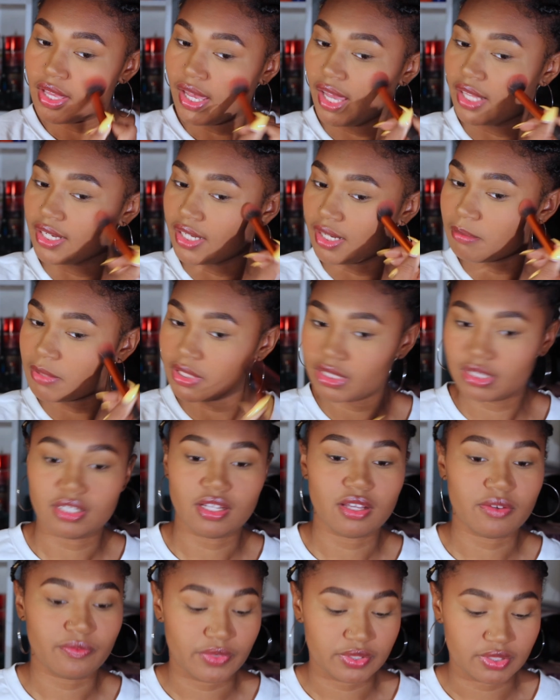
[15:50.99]
And I'm in
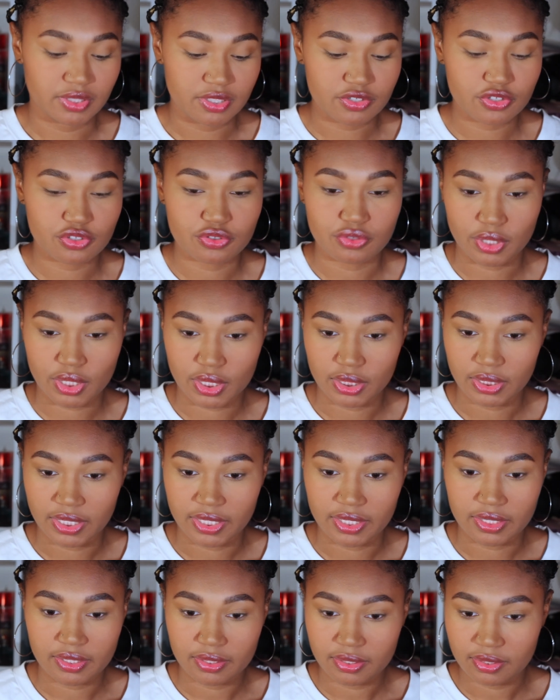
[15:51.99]
love with this trick.
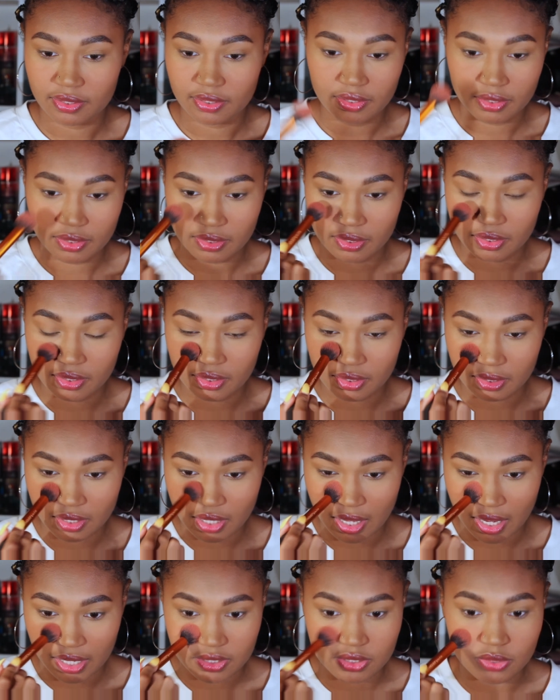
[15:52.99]
Like,
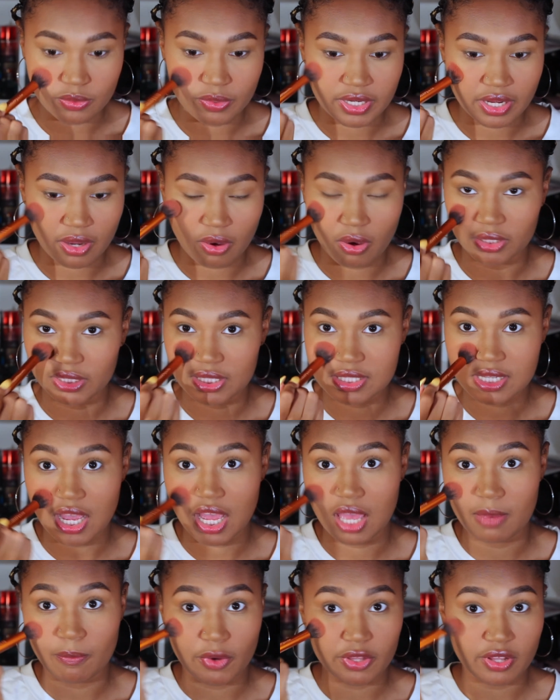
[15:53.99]
I do it all the
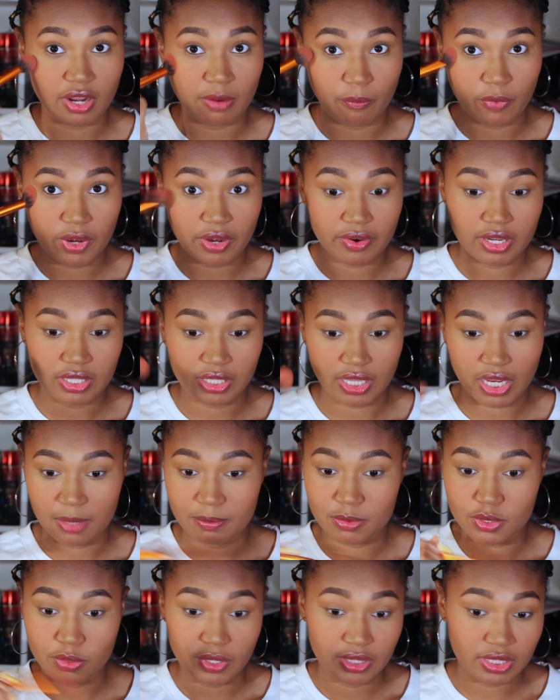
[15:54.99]
time, whether I'm wearing, like,
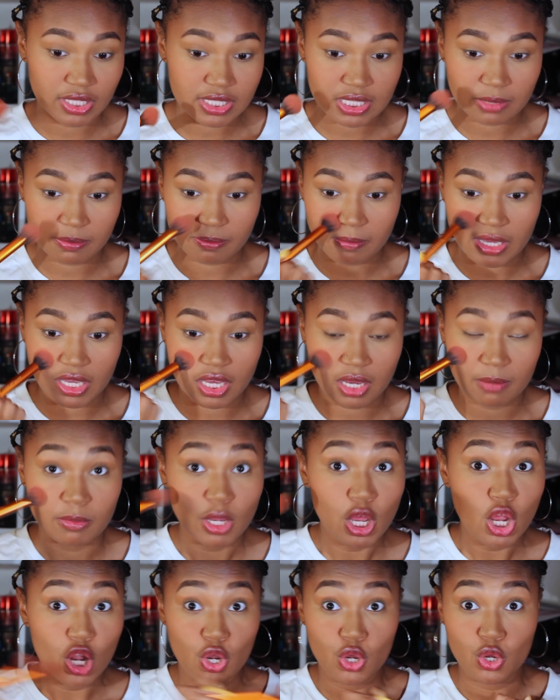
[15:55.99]
I'm doing this type of makeup,
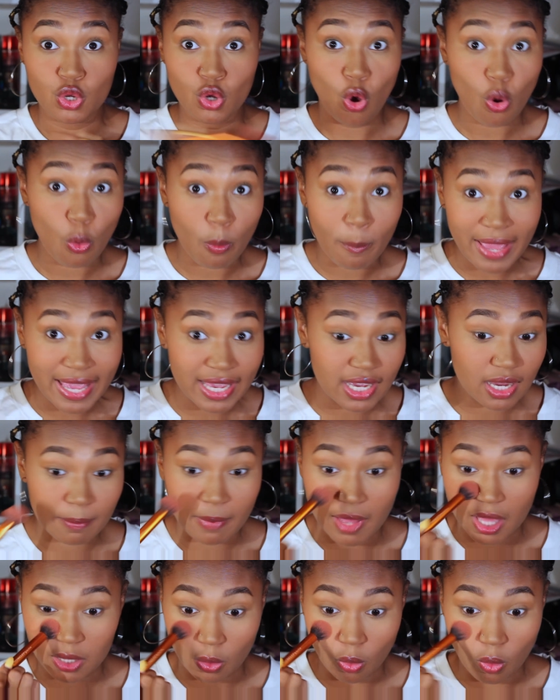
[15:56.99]
no
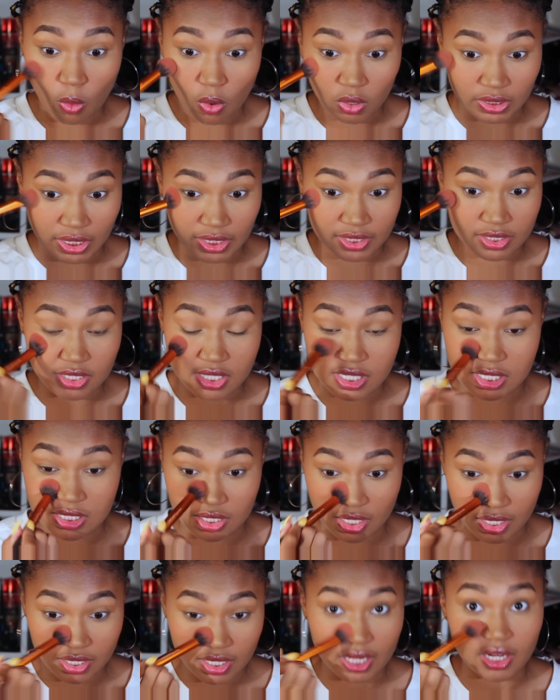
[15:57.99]
makeup at all, like just
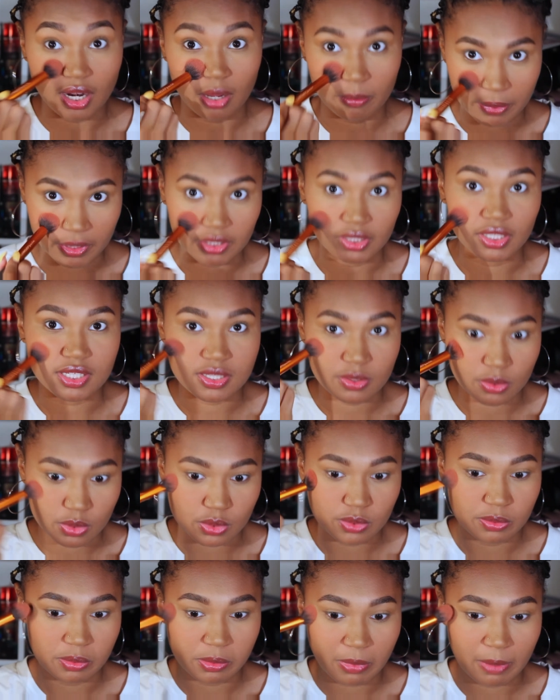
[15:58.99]
none, and I'll put
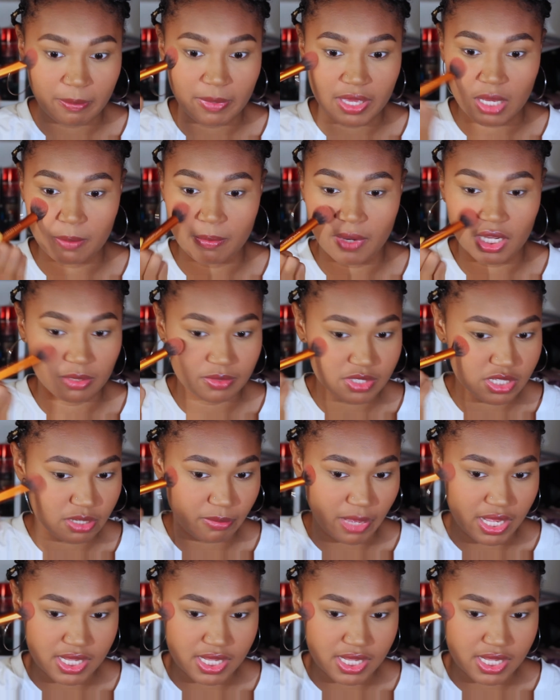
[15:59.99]
my makeup on and some